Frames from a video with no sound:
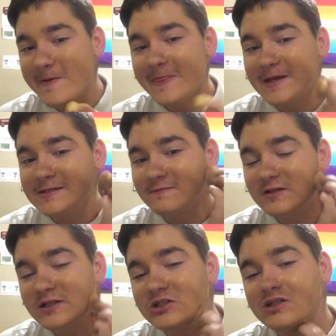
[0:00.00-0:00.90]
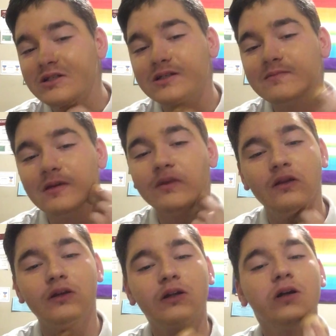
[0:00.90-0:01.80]
This foundation does make me
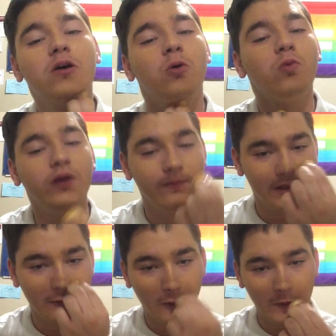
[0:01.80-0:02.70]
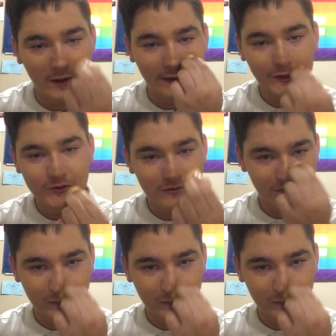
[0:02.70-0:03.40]
look a wee bit orange,